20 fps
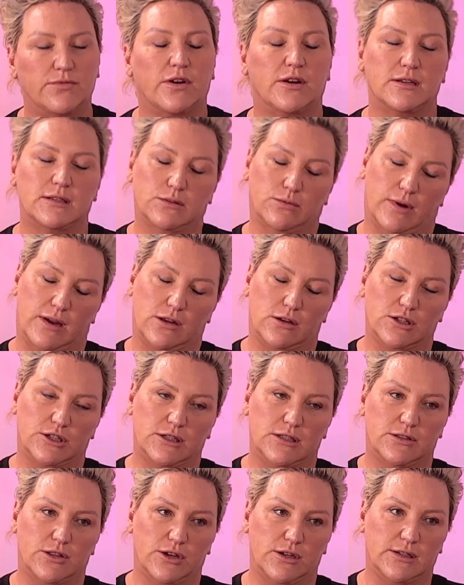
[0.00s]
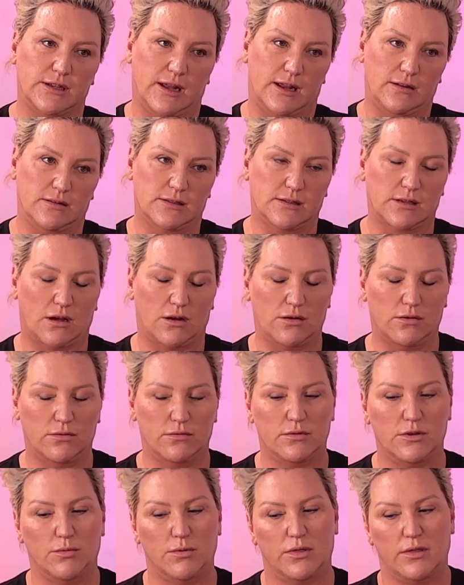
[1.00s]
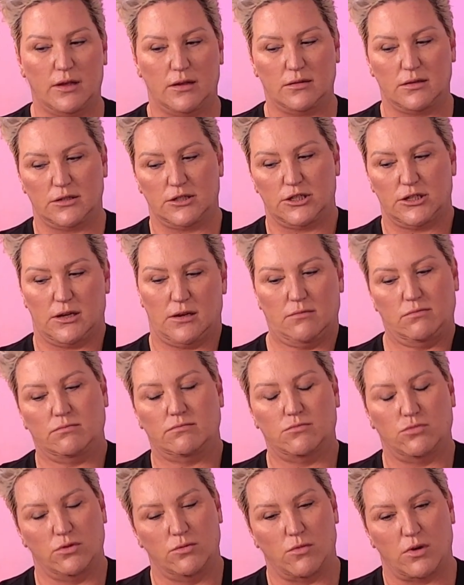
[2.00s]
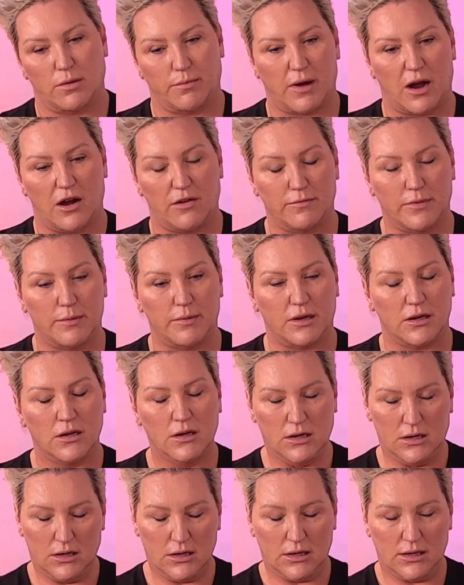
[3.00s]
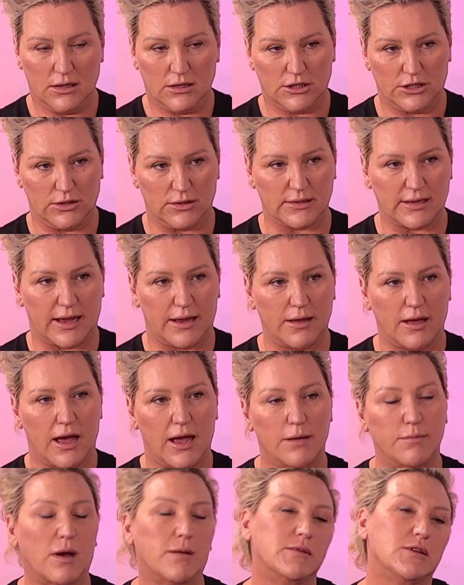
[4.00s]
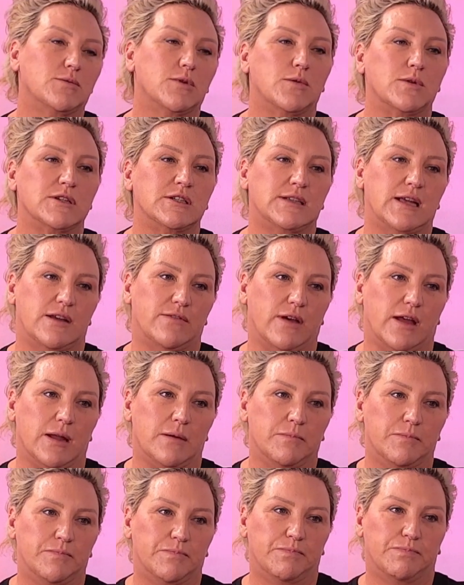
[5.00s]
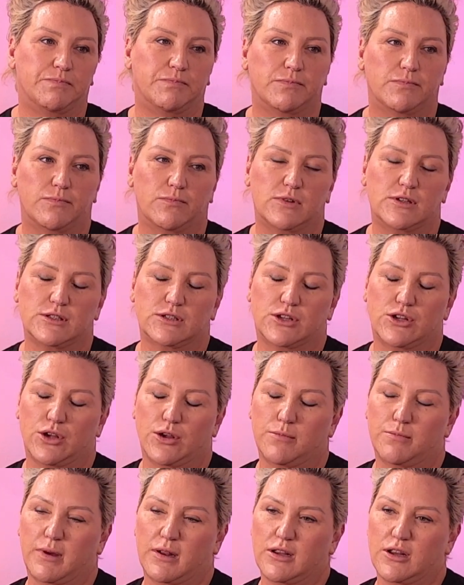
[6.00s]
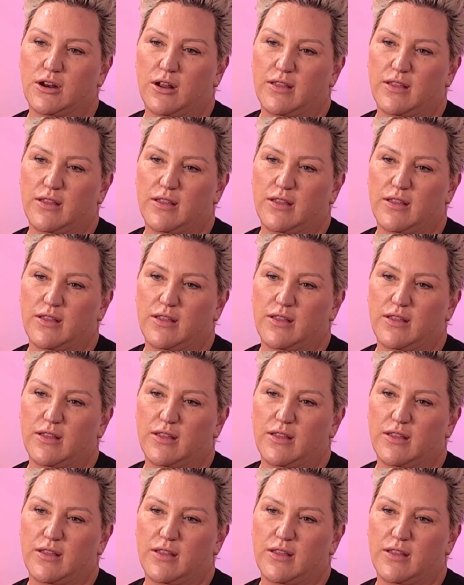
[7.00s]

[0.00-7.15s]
It's very sweet because she's 13. So mm. you would think that she wouldn't want to borrow of me. But she'll say, Hey, mum, do you want to watch TV? Mm-hmm. Which is cute. But, mm-hmm.